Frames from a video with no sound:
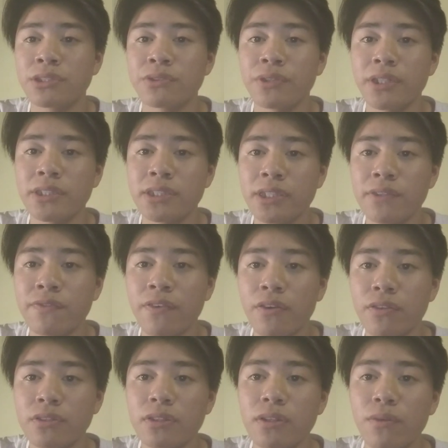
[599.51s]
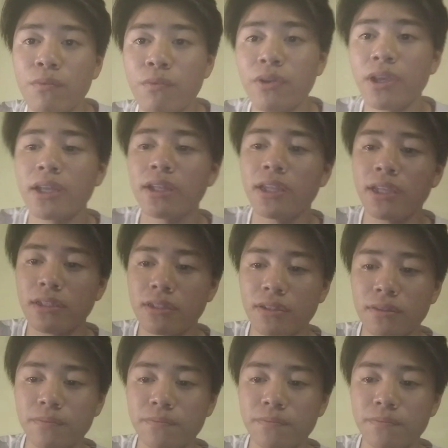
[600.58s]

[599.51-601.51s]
reactive force? we can need.